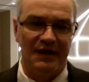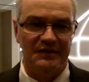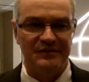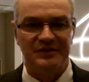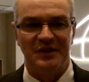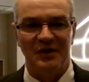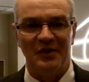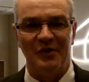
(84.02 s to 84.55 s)

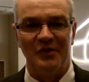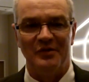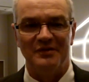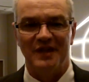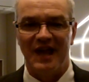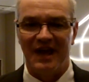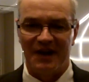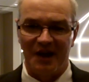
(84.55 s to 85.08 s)
And so
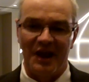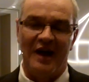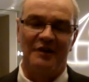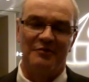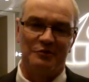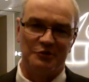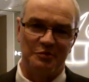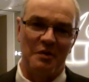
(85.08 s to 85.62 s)
I had a
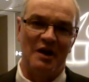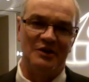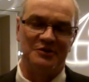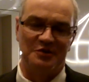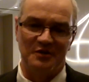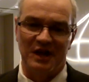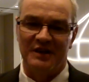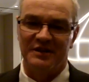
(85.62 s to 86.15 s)
lot of
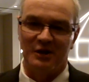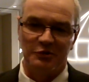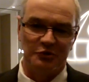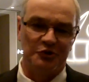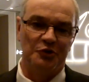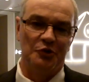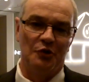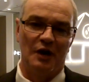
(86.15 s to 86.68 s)
response for that. That
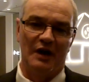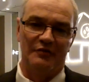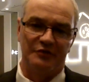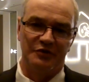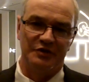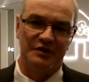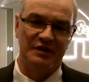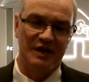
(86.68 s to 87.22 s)
was cool.
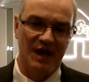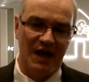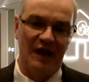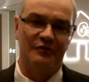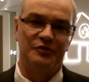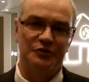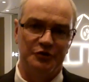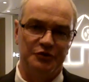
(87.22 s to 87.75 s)
After the,
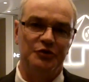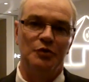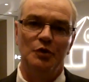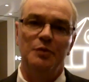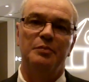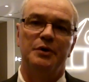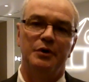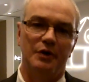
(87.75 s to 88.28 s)
after the two
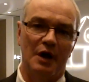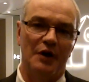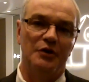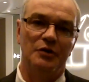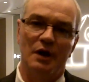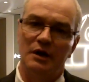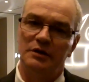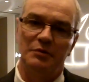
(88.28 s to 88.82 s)
week period, I
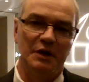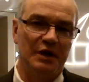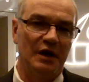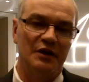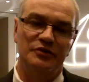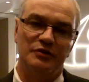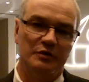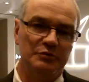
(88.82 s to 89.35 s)
knew I could make
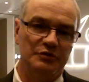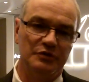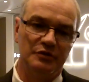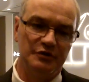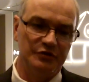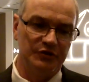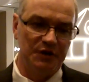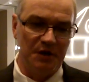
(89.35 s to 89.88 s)
ice cream as
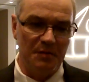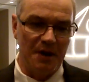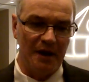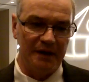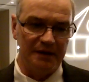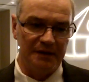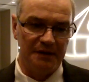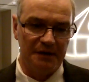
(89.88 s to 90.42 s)
good as
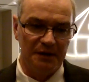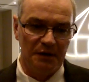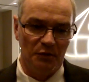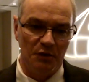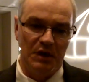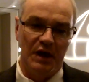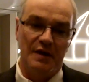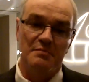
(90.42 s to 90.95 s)
anybody.
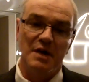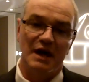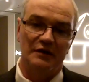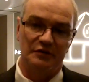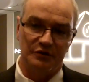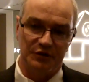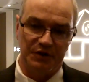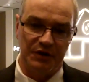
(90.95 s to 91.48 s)
We came
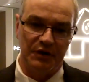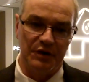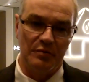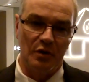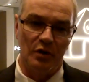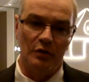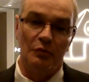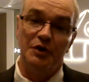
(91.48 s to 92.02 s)
back to the dairy
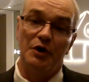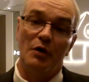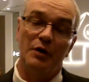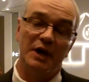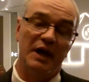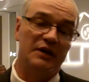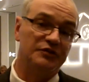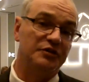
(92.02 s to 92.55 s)
barn. We'd
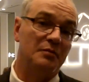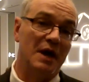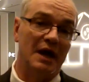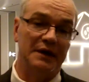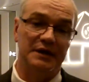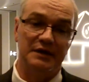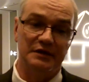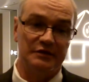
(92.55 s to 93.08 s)
already had some
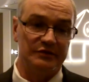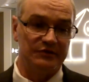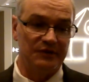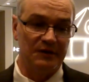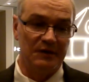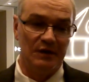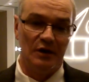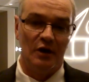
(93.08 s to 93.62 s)

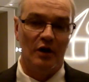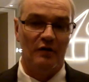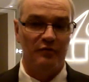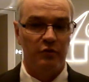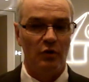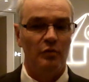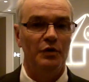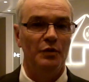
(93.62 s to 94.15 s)
ideas
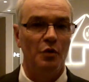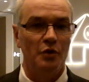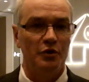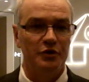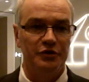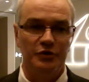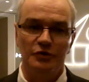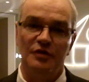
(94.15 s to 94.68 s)
of what we
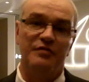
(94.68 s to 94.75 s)
wanted to do.